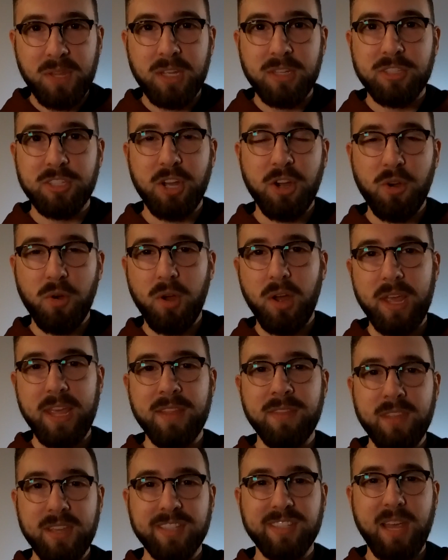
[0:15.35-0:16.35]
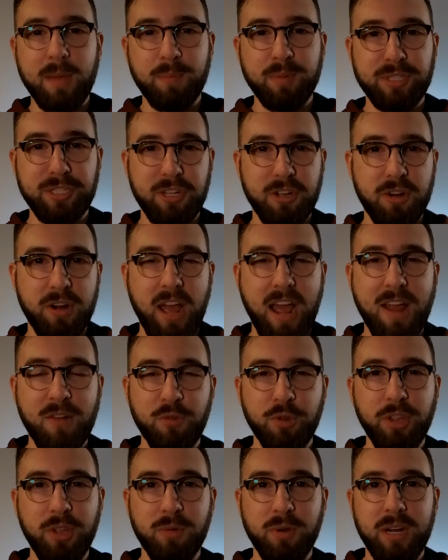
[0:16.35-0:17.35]
So in this episode, I
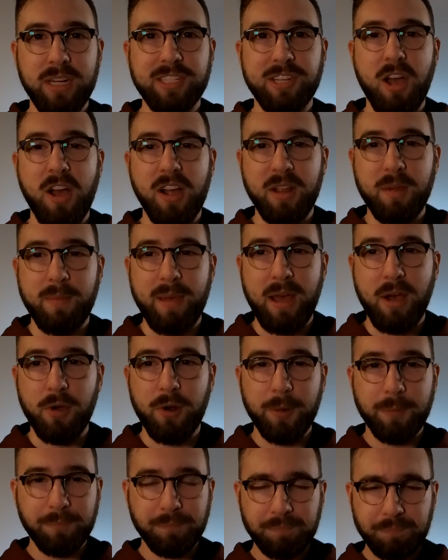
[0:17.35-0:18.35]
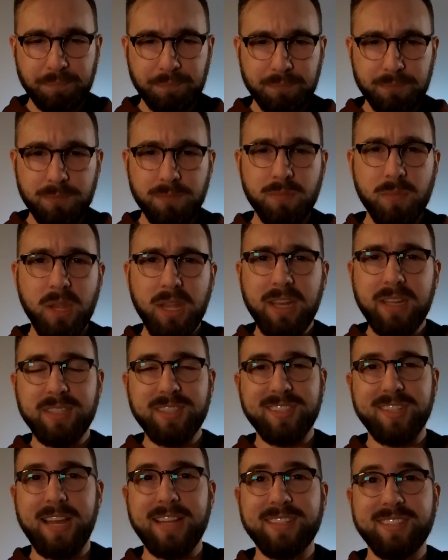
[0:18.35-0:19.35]
really want to talk about
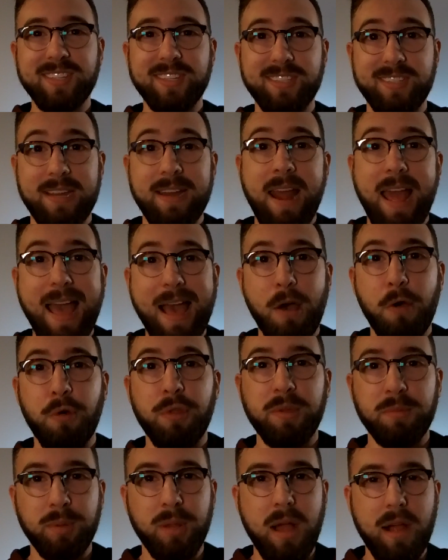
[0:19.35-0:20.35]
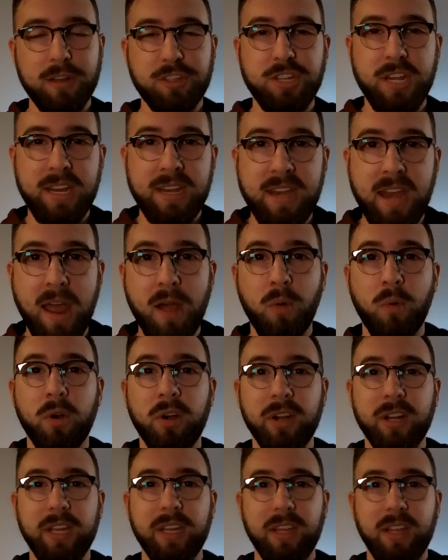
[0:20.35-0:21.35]
consensus and how the blockchain
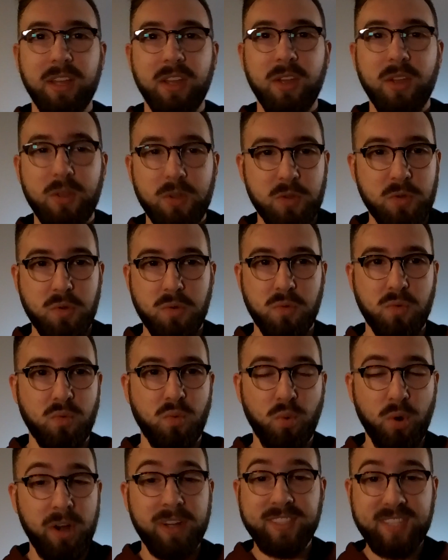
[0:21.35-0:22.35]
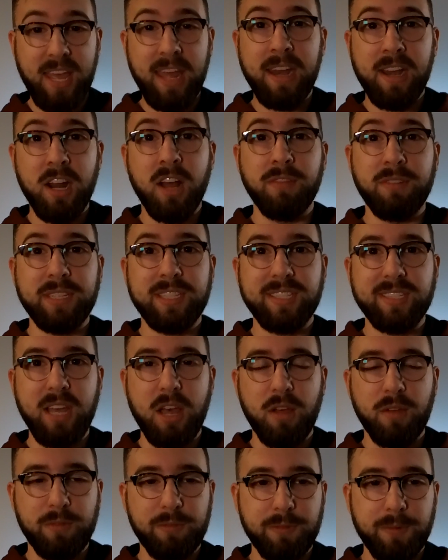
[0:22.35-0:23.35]
network works in and of
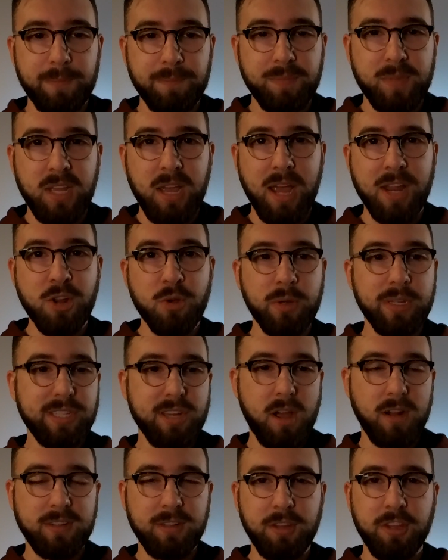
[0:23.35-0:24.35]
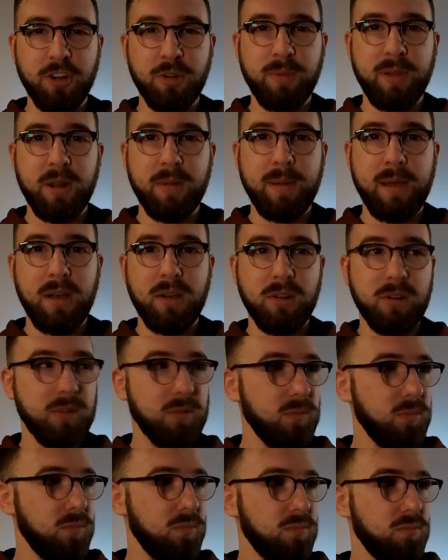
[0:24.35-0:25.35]
itself. I know we talked a little bit
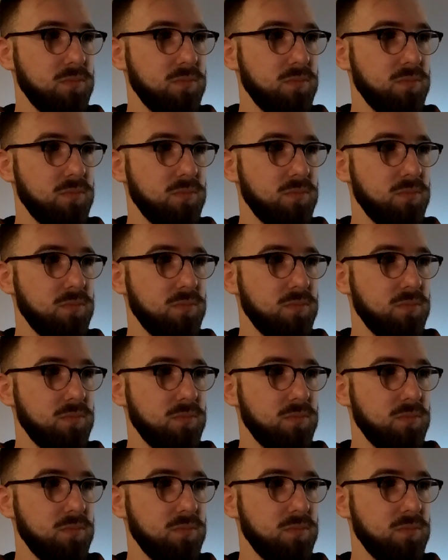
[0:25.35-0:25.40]
about